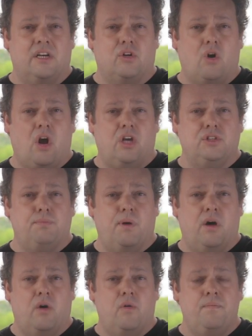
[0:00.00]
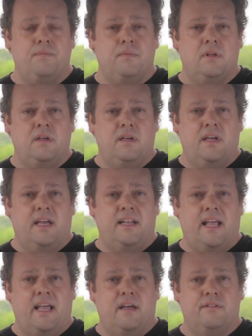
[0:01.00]
on a crossbow and
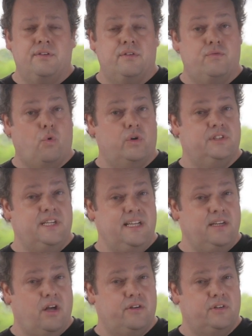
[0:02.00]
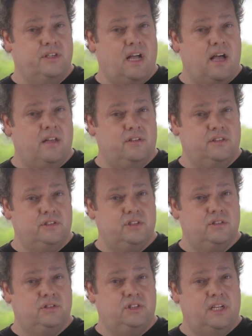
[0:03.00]
have
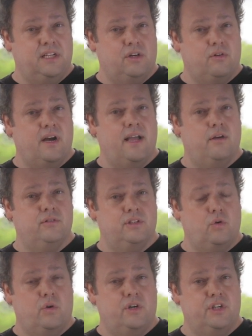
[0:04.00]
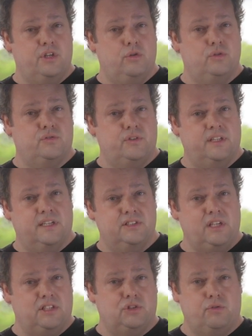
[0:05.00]
$1,400 sitting around in order to use for the
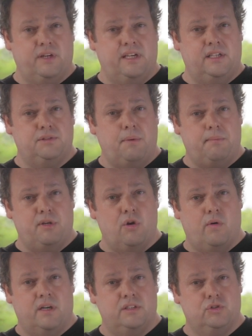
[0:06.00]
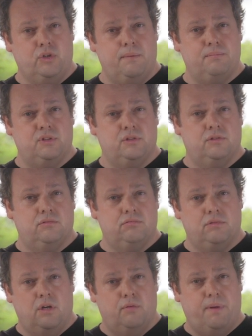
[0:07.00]
accessories, maybe go on
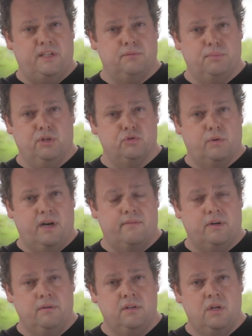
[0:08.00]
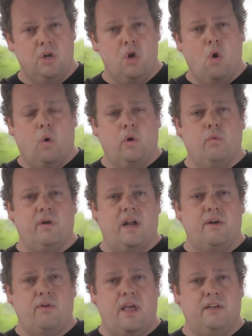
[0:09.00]
trips, you know, pay some bills, whatever? Or would
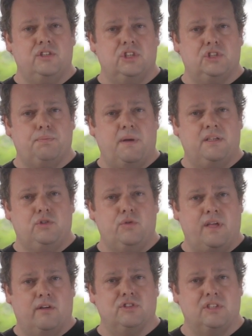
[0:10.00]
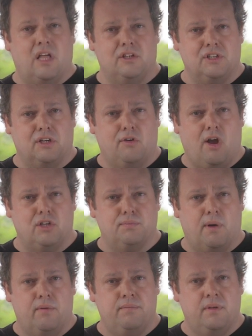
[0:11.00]
I rather just spend $2,000 on a
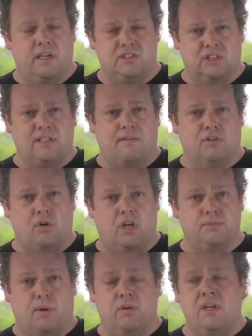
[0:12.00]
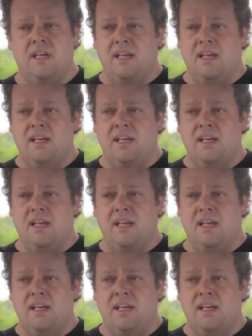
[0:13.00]
crossbow and just have the crossbow?